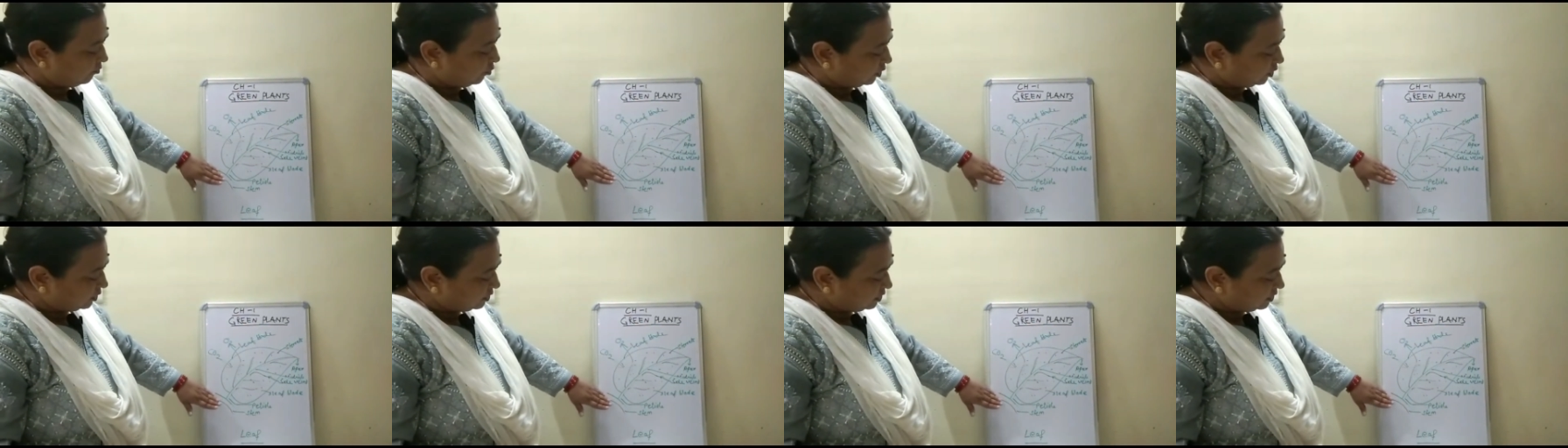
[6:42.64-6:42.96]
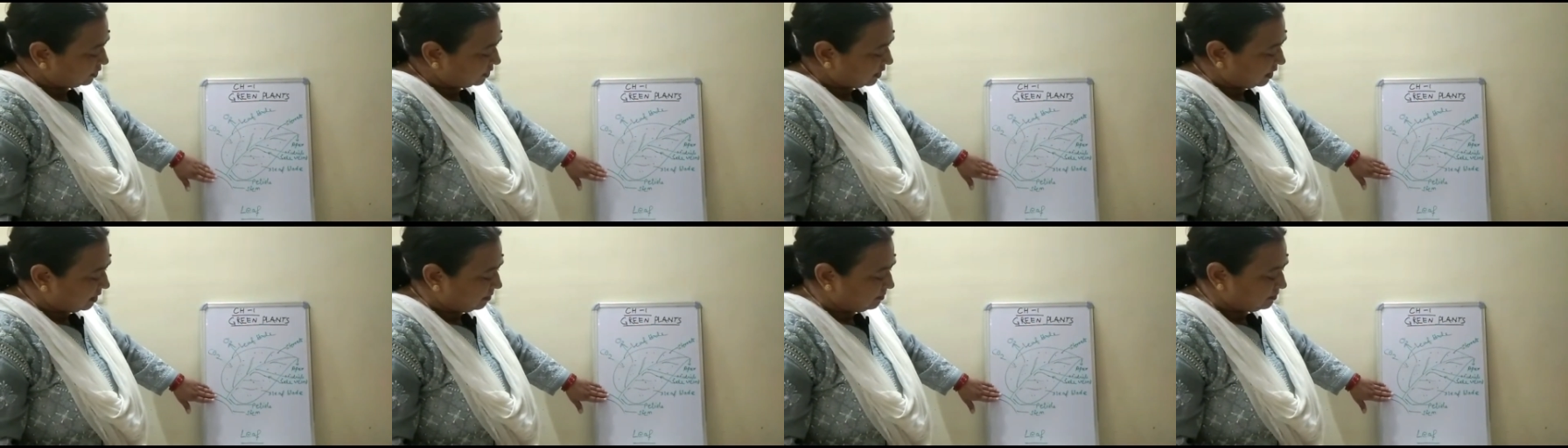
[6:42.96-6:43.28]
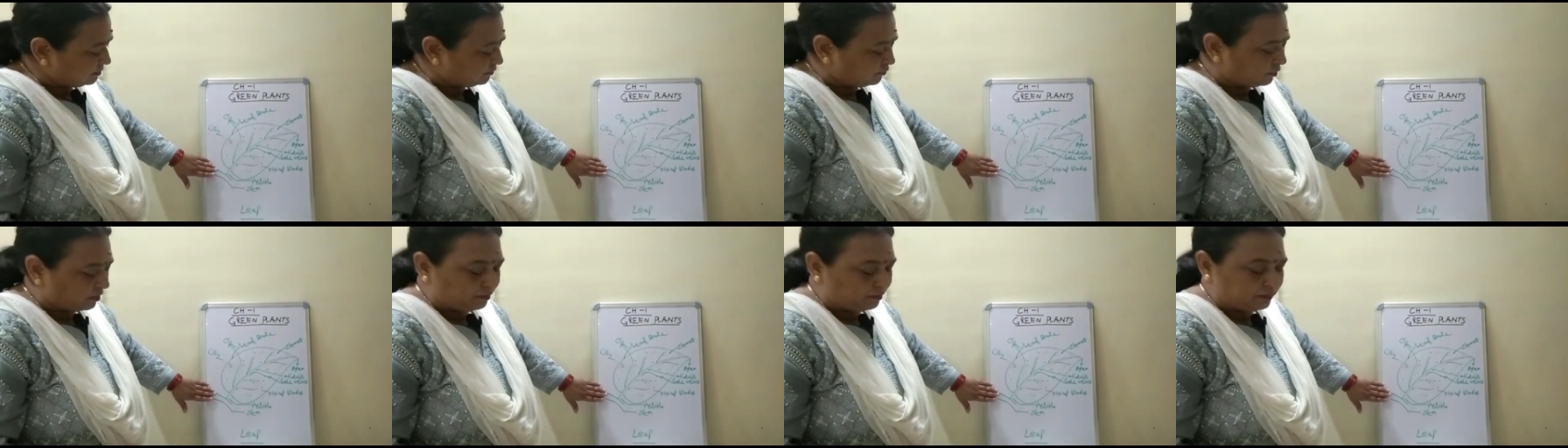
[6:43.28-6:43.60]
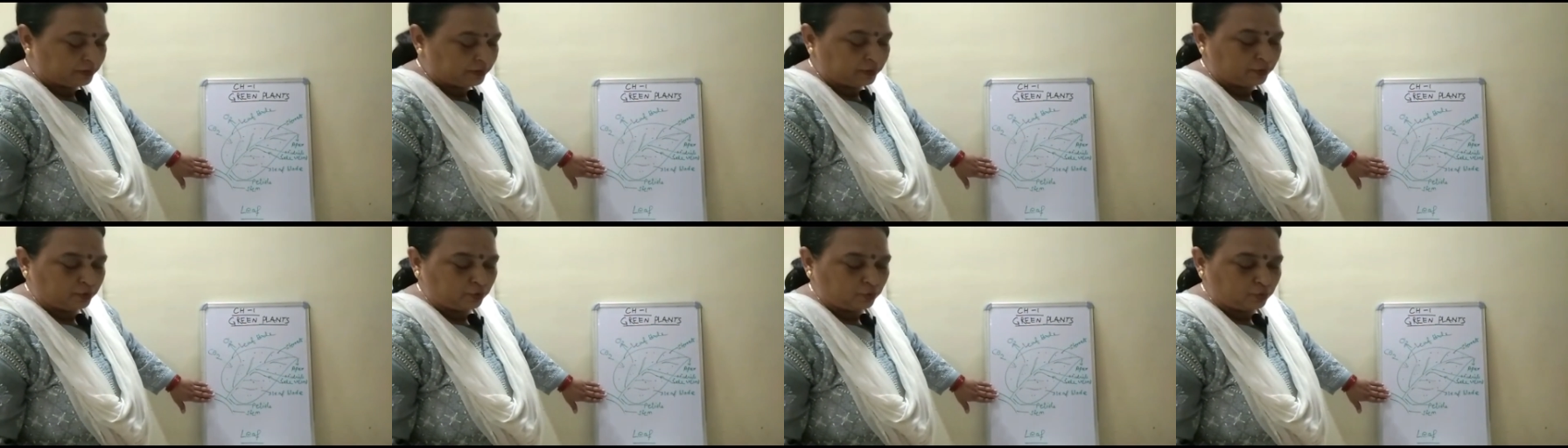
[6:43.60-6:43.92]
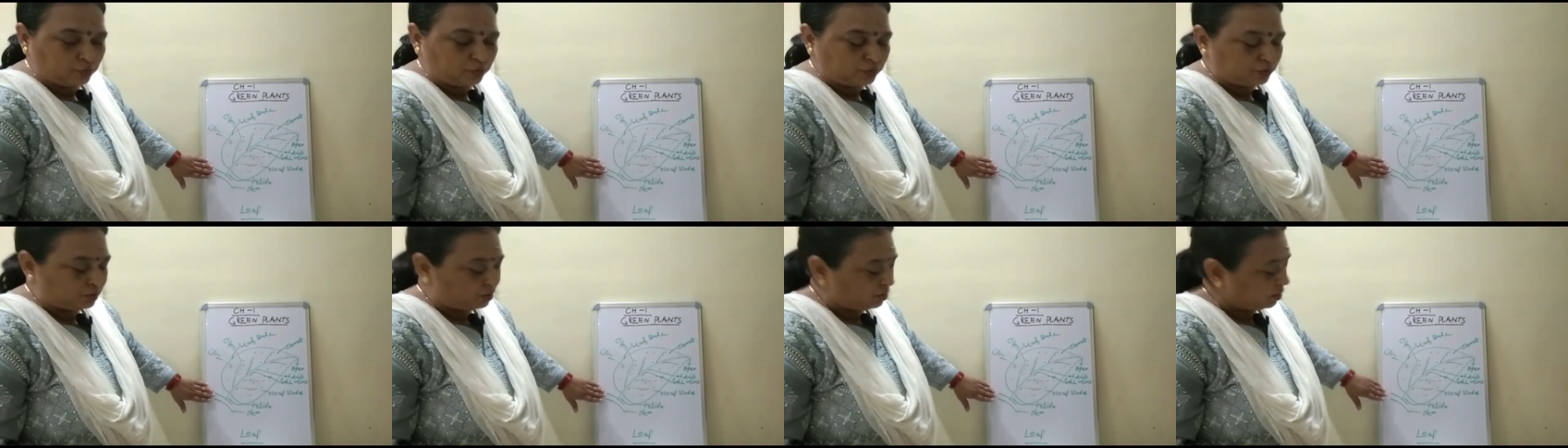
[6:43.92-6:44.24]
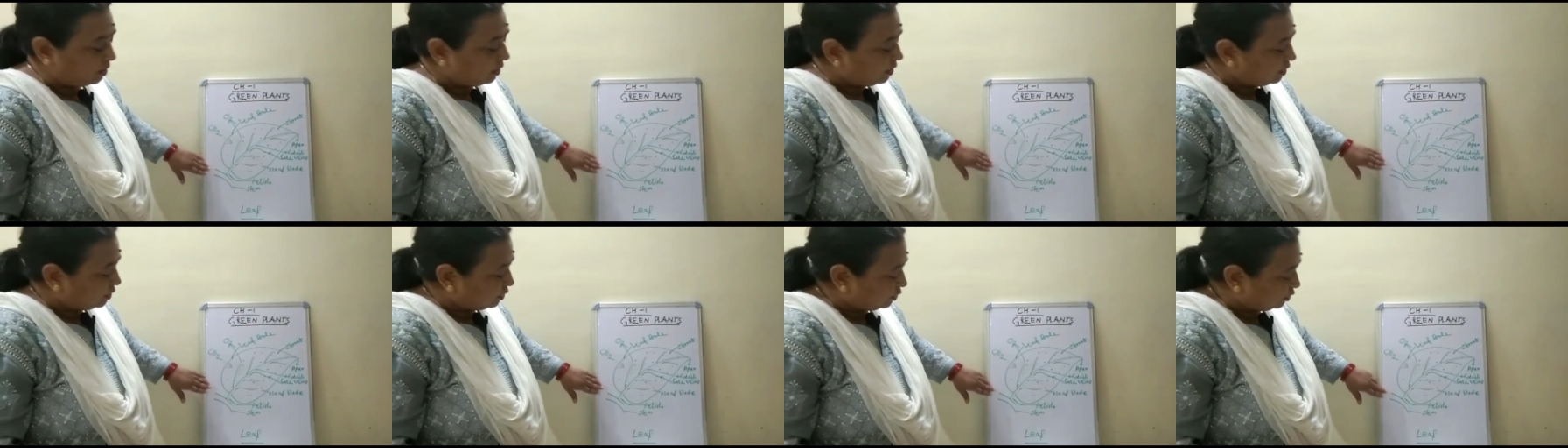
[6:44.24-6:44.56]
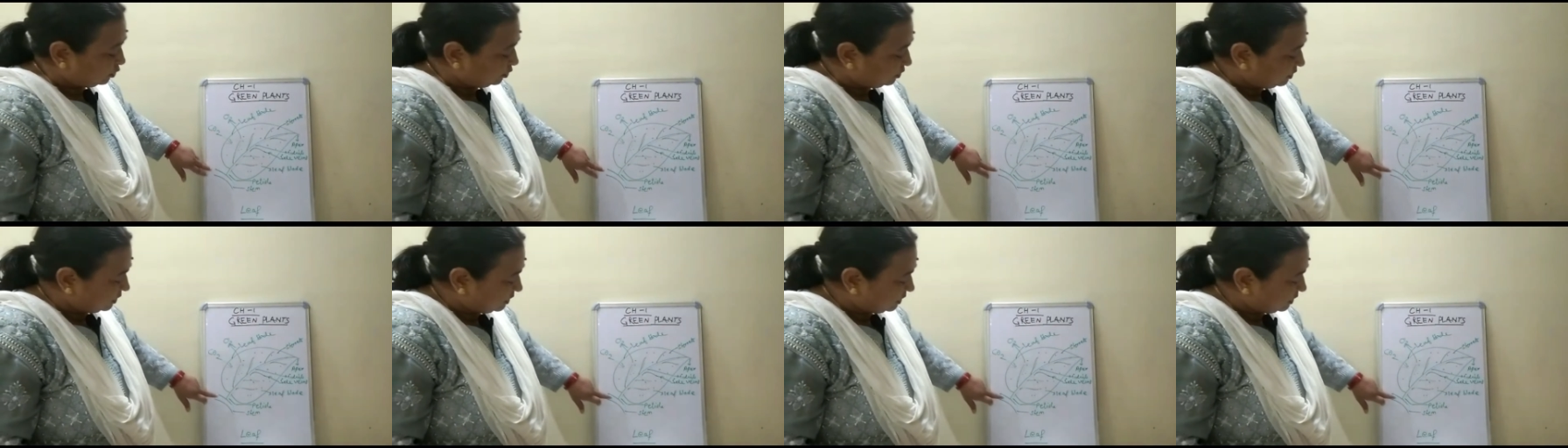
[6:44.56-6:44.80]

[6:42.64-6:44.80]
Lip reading: water comes from the root to